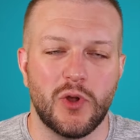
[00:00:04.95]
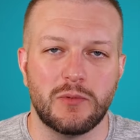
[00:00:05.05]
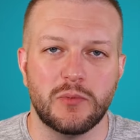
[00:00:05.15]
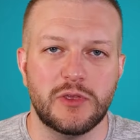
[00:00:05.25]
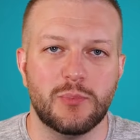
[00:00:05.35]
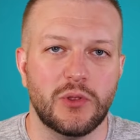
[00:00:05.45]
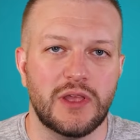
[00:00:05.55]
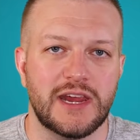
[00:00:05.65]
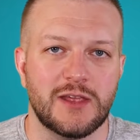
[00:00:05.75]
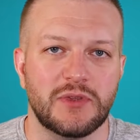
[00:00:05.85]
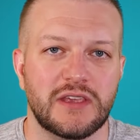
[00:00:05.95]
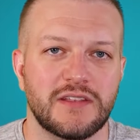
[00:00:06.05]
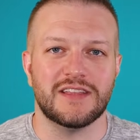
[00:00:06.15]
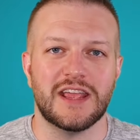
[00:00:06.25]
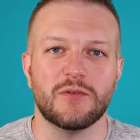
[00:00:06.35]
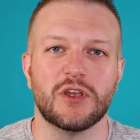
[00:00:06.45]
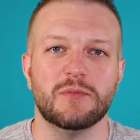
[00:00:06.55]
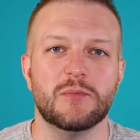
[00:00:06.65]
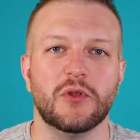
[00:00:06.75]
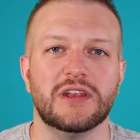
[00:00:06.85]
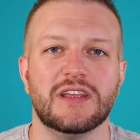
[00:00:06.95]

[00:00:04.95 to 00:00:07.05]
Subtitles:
probably pull a hammy. Today we're going to be putting